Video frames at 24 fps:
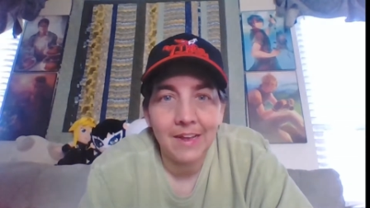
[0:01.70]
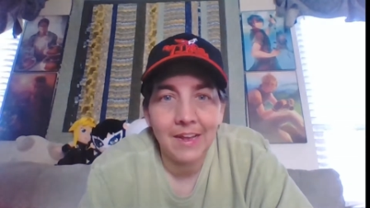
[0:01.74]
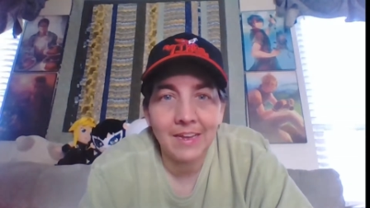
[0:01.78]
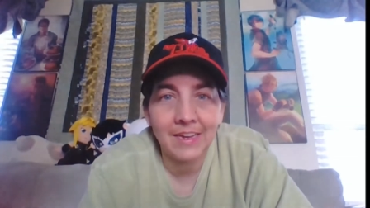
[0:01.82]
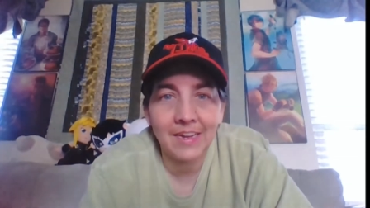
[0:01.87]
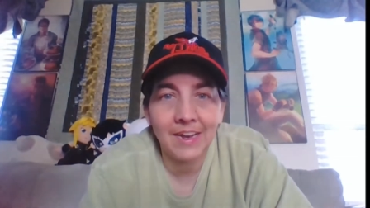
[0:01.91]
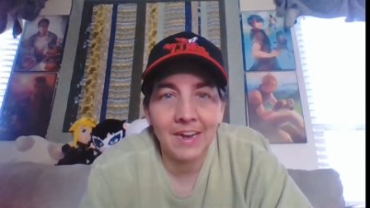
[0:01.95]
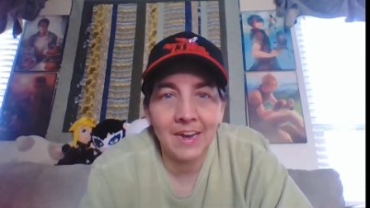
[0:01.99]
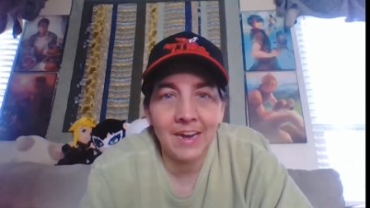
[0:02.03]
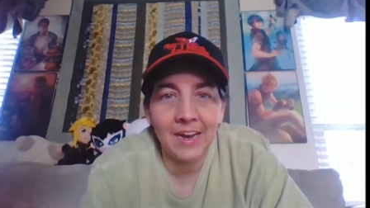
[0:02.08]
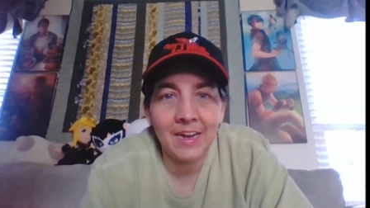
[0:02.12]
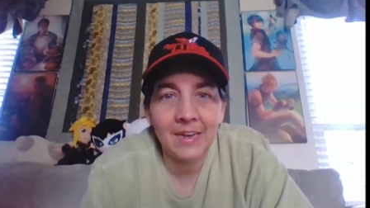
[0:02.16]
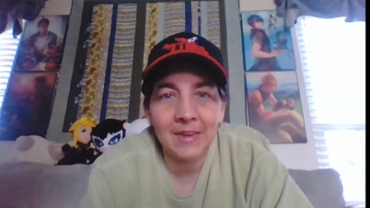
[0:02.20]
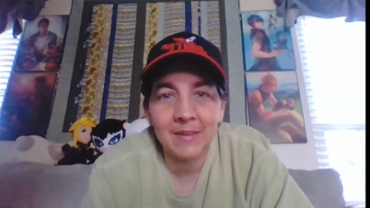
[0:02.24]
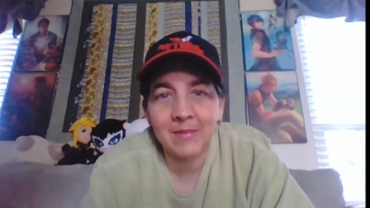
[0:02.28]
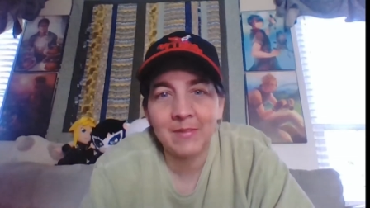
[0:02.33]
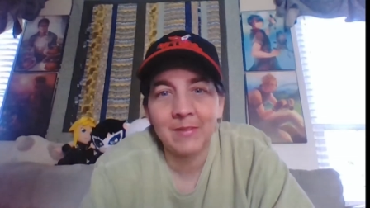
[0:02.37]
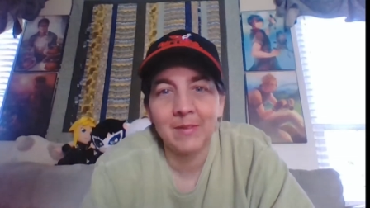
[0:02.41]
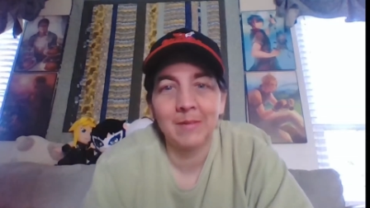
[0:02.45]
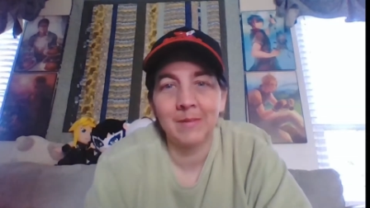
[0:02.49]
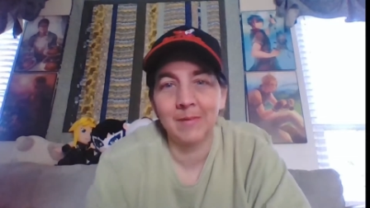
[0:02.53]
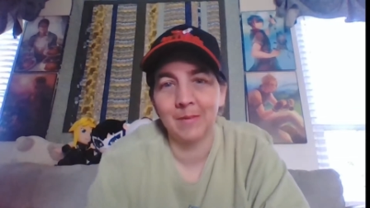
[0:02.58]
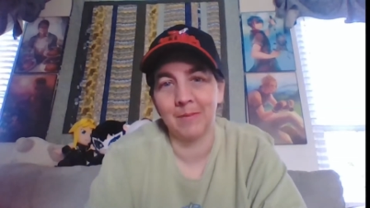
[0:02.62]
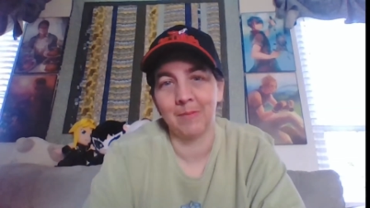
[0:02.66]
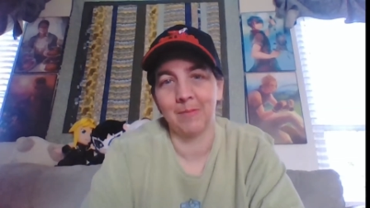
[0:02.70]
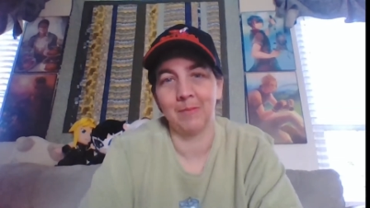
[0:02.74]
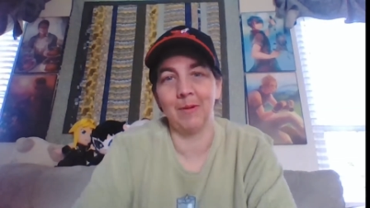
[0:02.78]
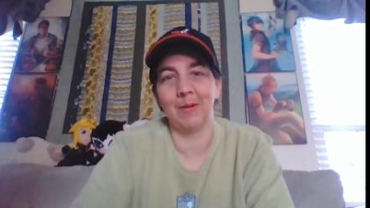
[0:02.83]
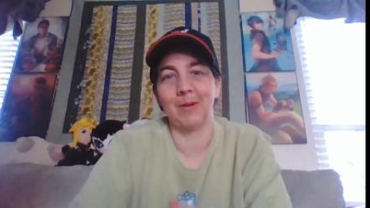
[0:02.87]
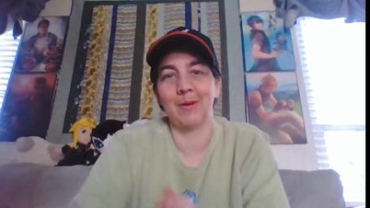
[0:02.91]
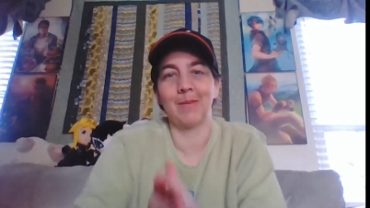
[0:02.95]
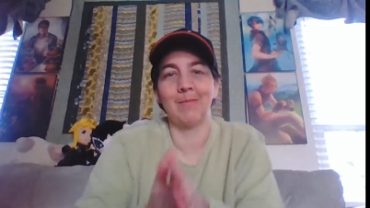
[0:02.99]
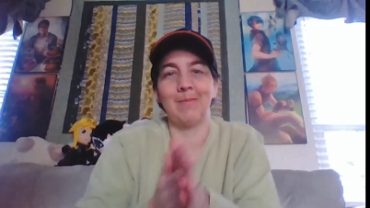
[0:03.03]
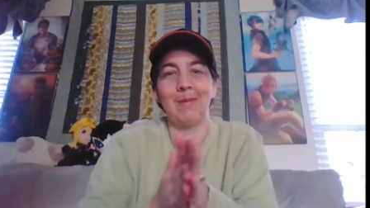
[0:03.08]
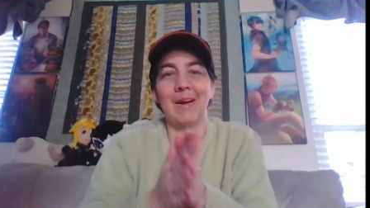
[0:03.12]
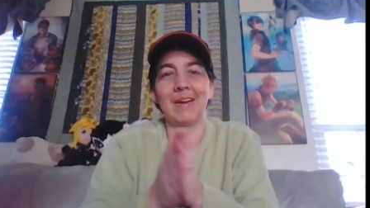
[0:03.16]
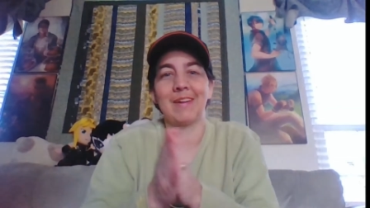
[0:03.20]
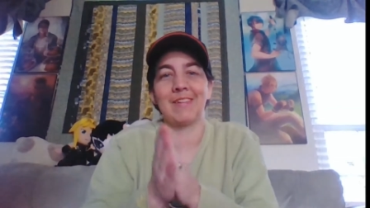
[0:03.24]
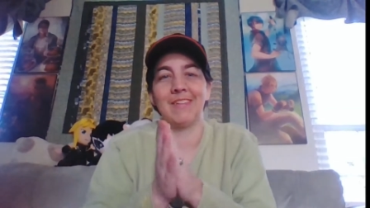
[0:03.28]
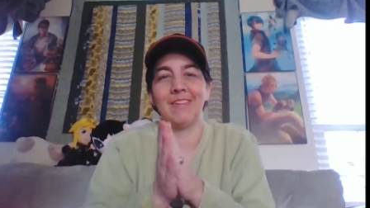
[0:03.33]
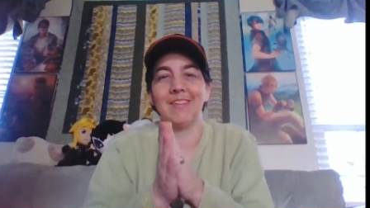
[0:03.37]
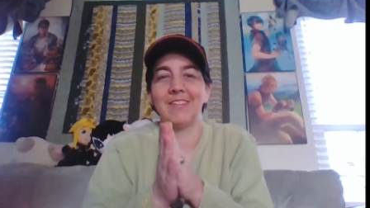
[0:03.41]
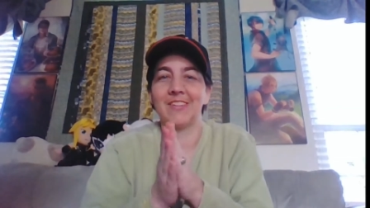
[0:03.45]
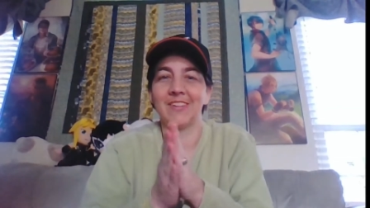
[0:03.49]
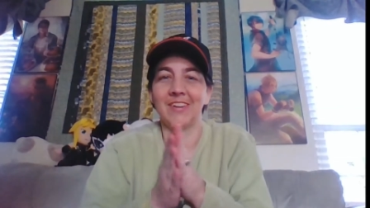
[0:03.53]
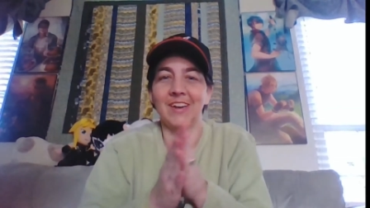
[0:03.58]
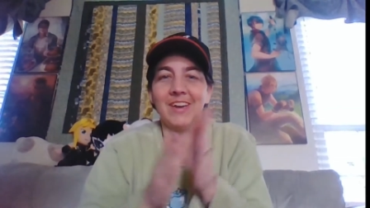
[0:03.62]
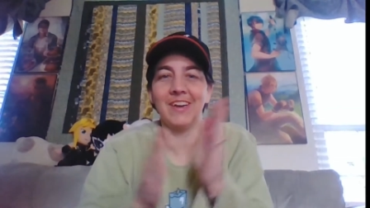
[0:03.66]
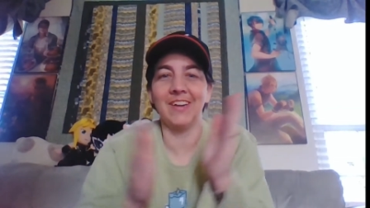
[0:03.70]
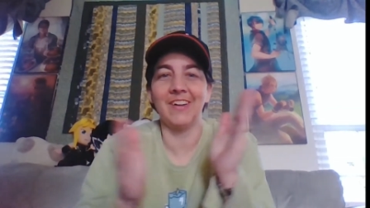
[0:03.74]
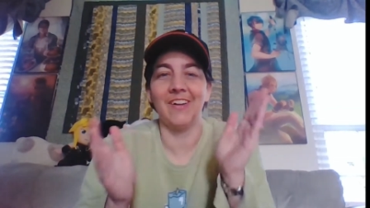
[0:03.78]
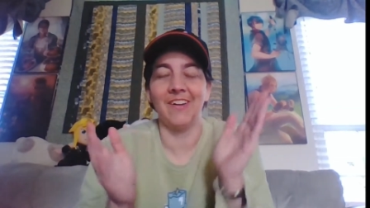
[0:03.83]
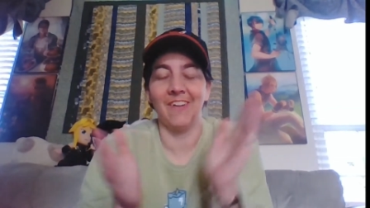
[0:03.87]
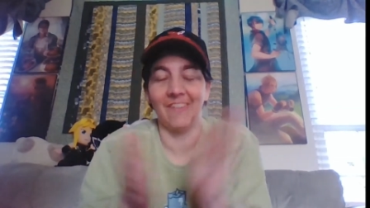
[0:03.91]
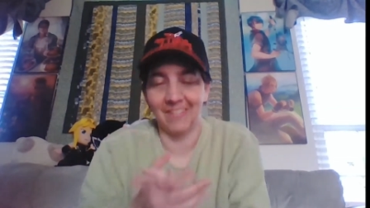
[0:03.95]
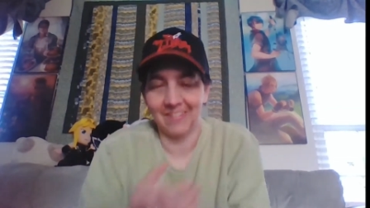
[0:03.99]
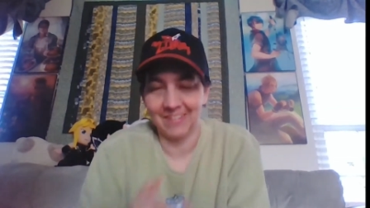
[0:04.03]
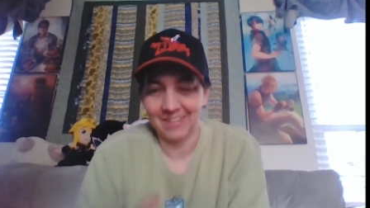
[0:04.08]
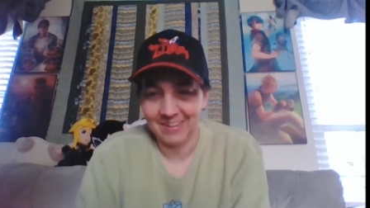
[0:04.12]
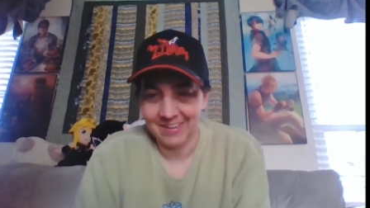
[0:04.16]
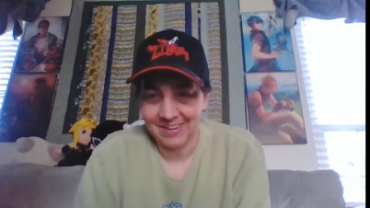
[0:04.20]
Hey guys, welcome back to the channel.